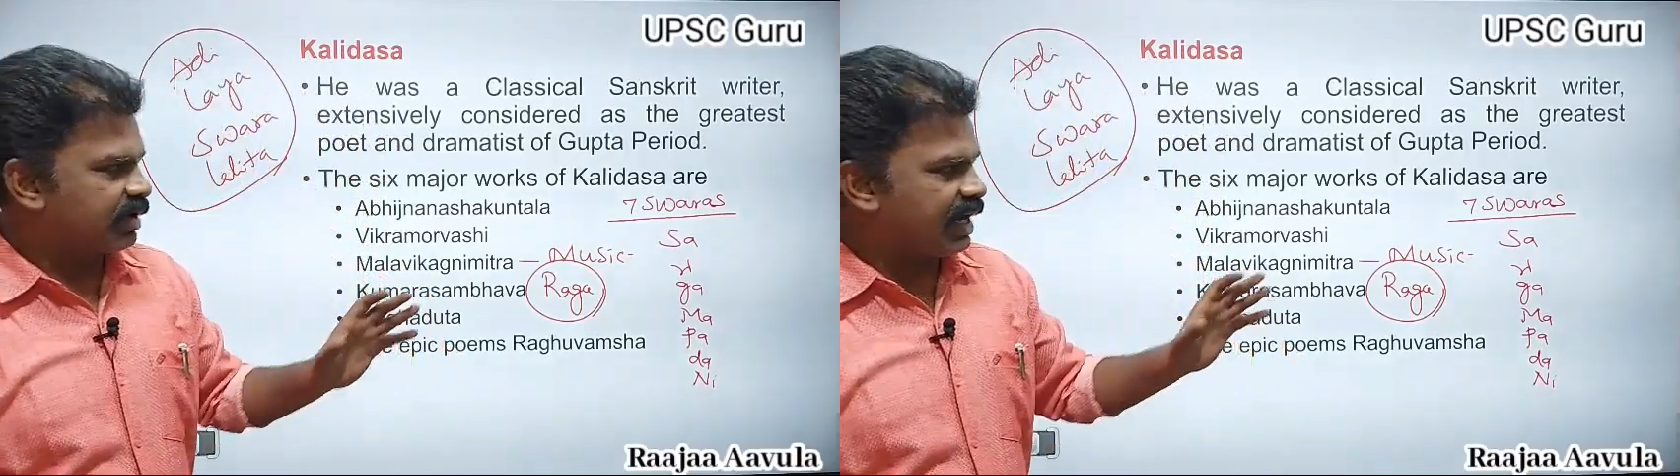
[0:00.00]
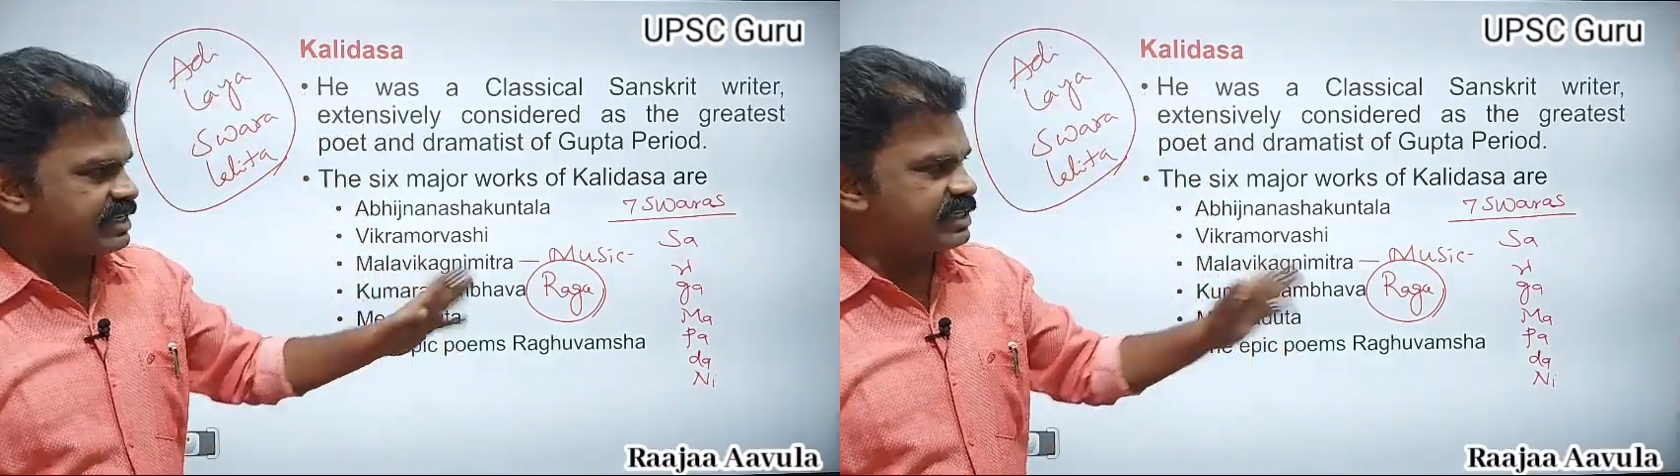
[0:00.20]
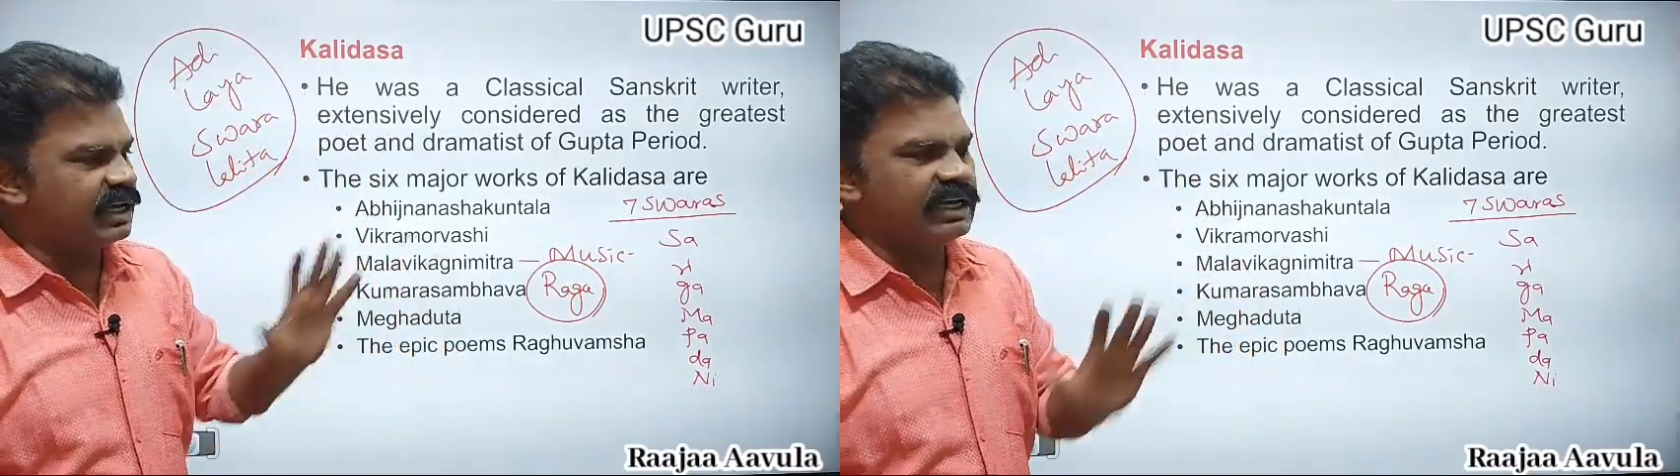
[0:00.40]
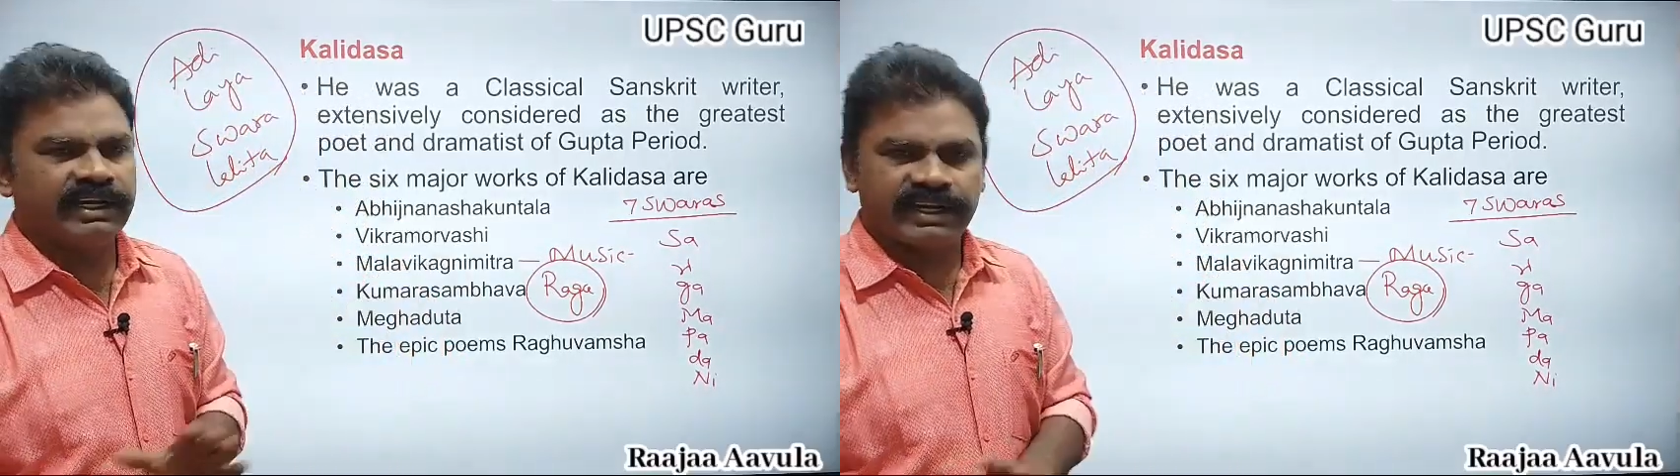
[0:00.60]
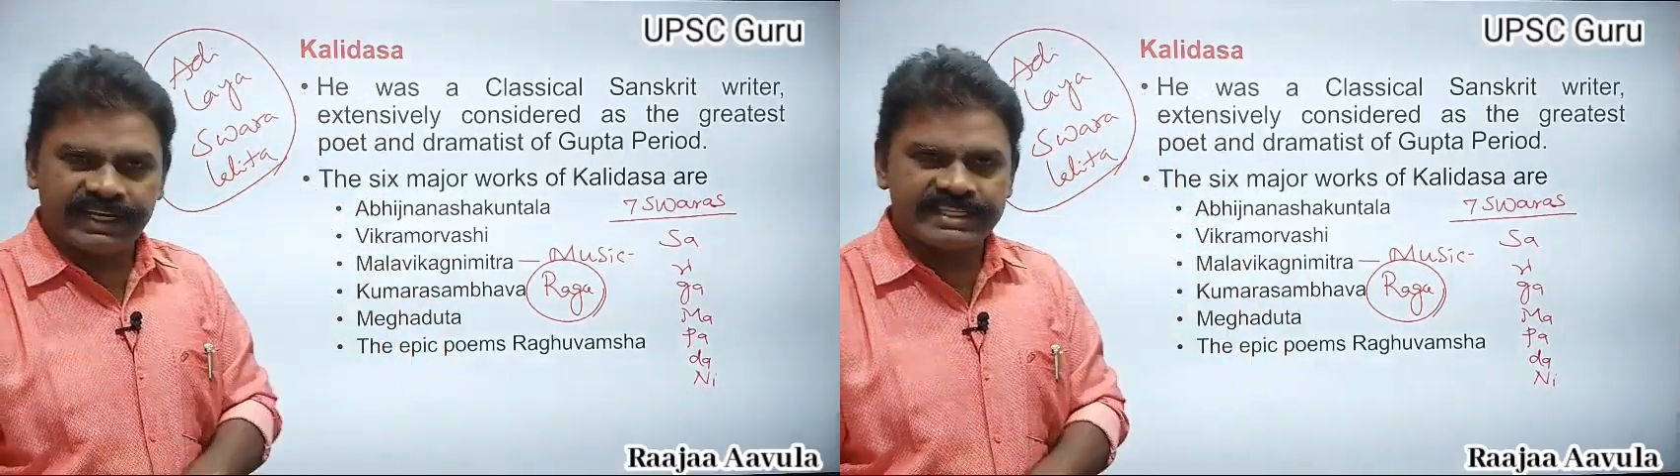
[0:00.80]
classical
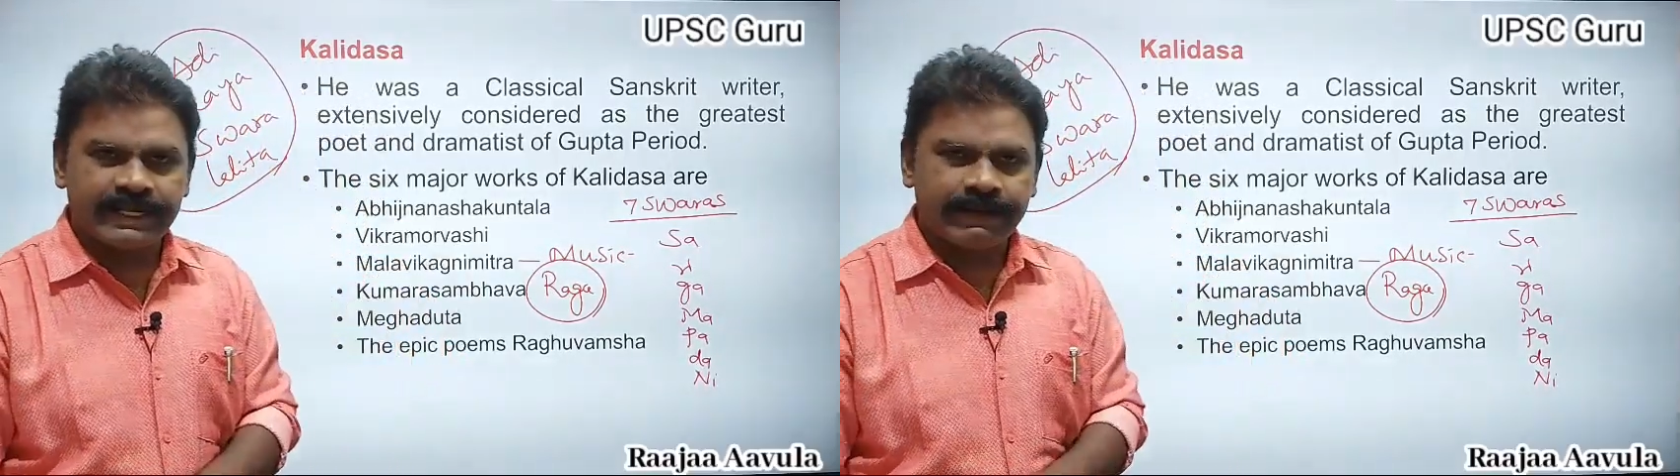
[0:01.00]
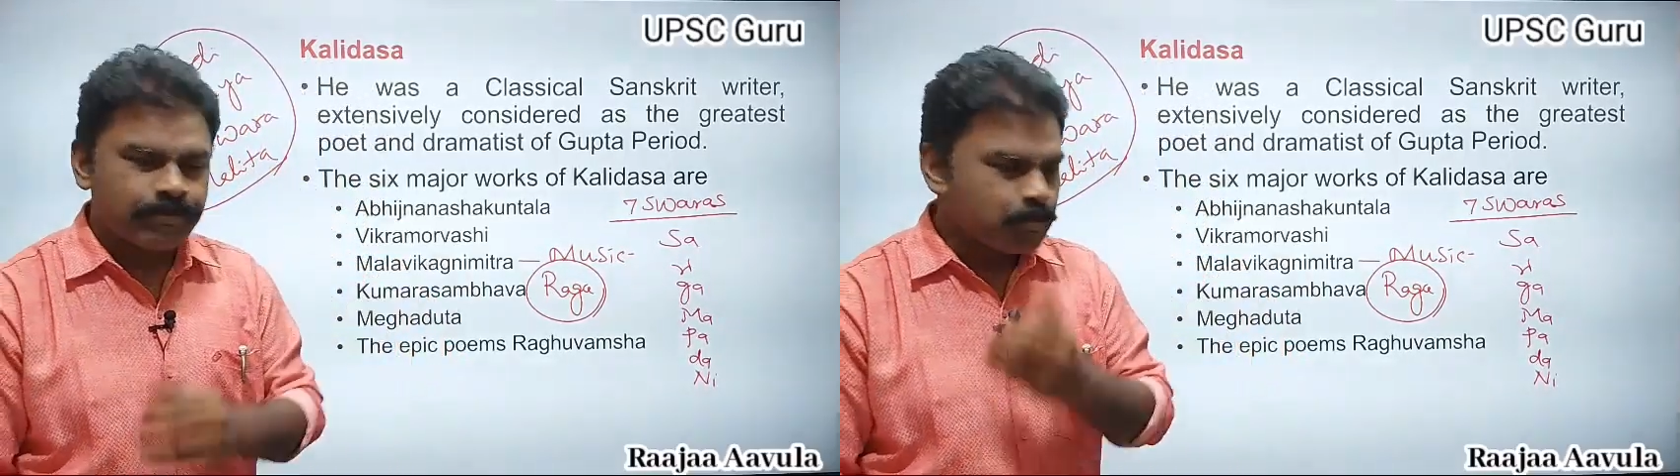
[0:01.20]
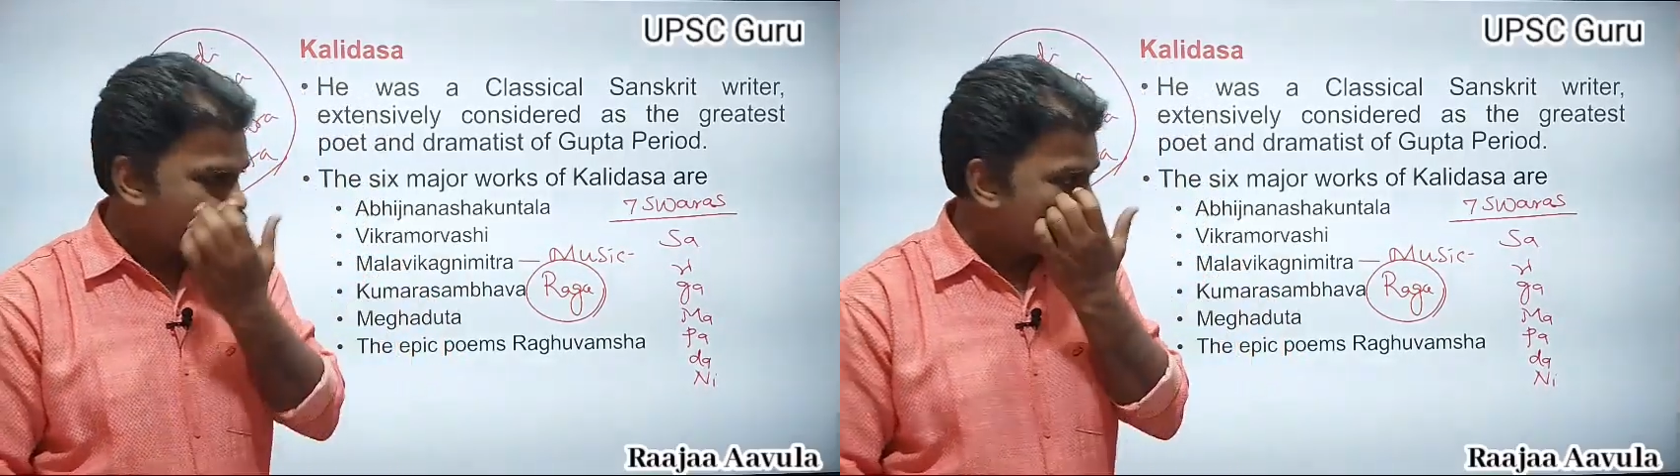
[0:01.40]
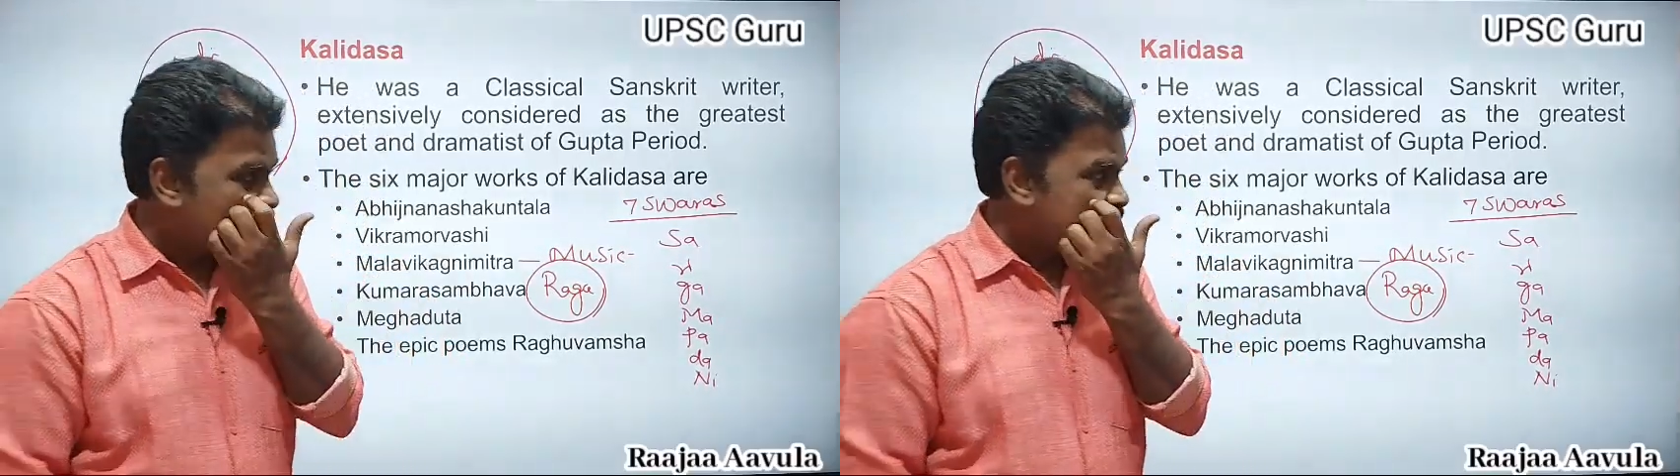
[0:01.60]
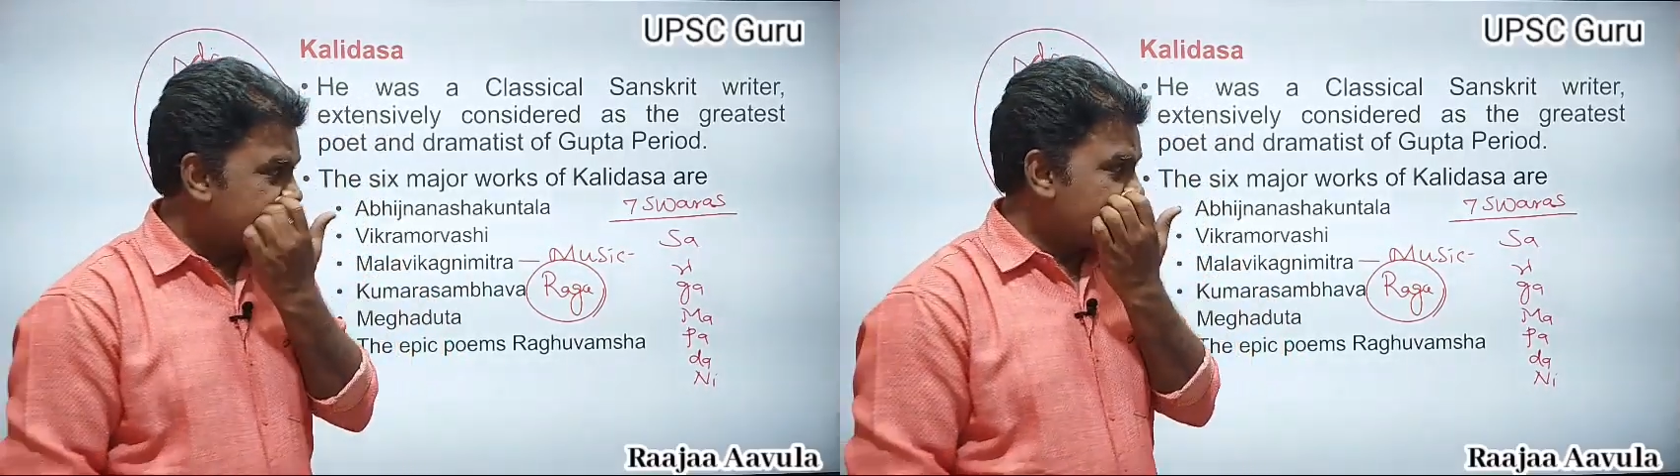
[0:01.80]
literature.
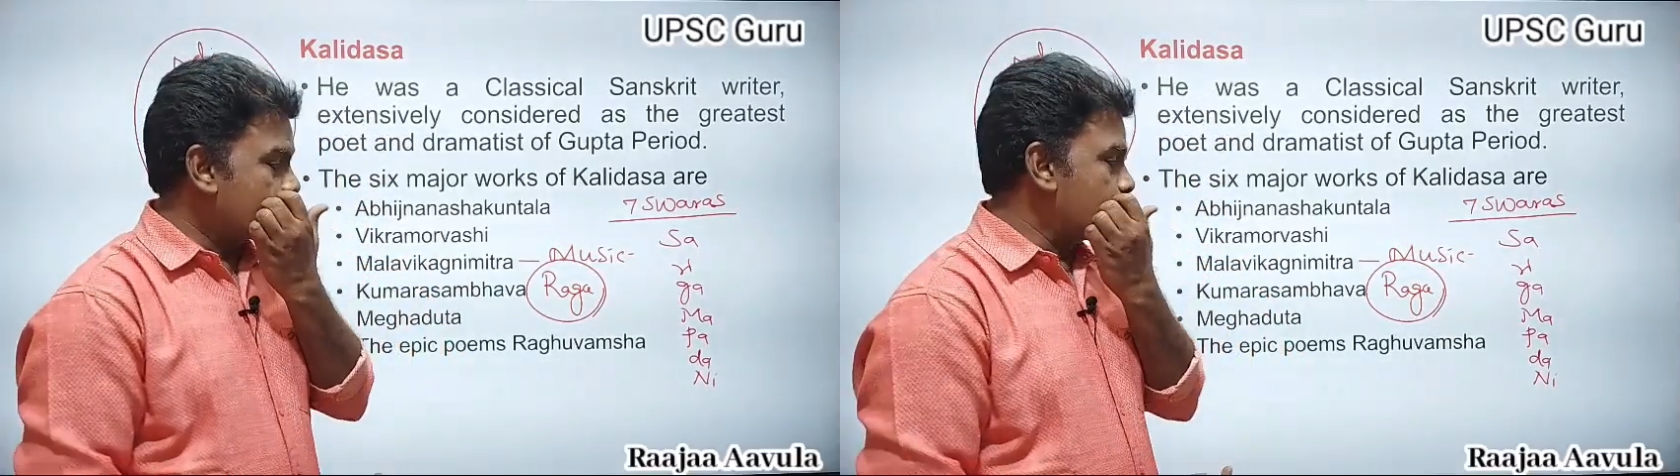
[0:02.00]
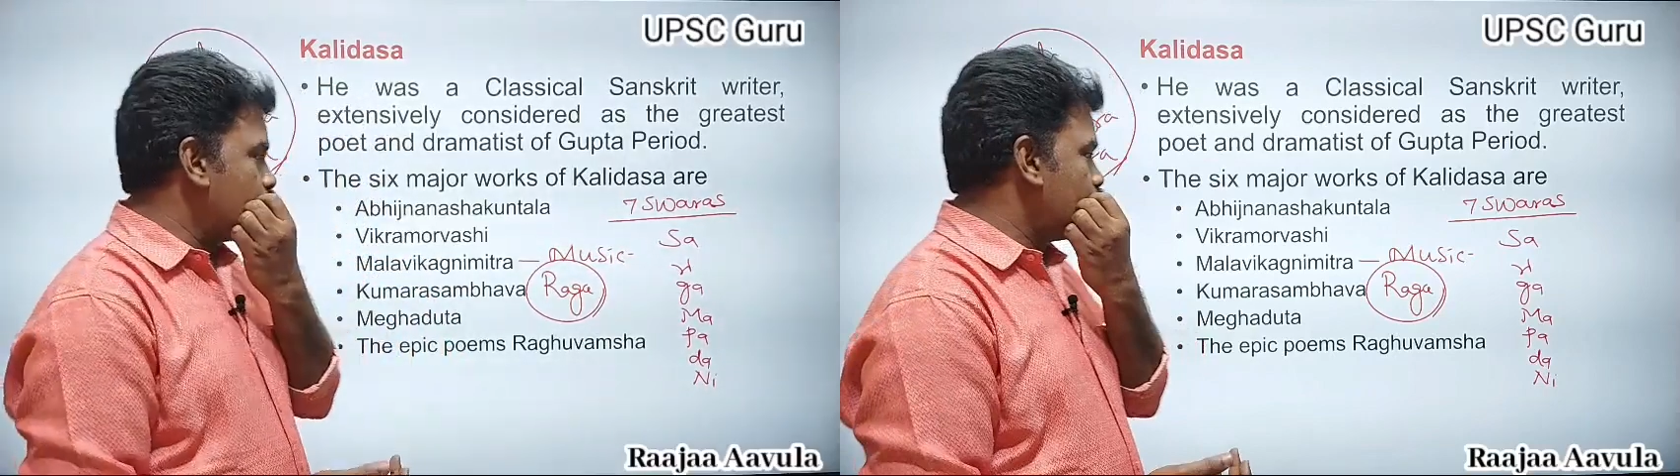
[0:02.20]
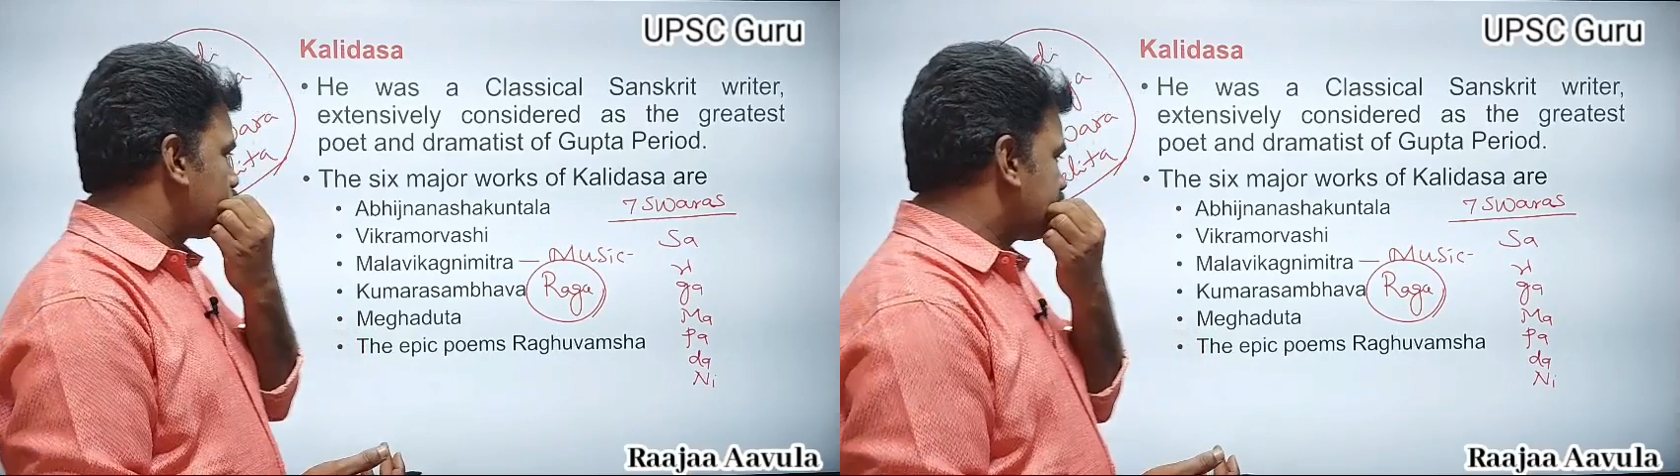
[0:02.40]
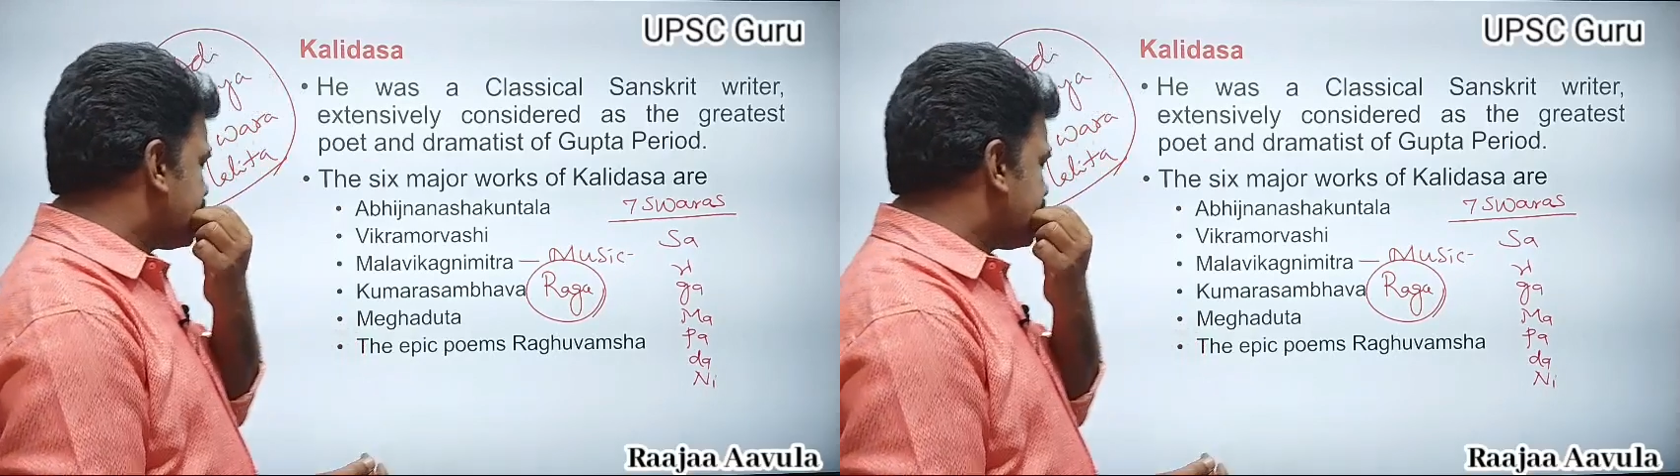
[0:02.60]
There are 2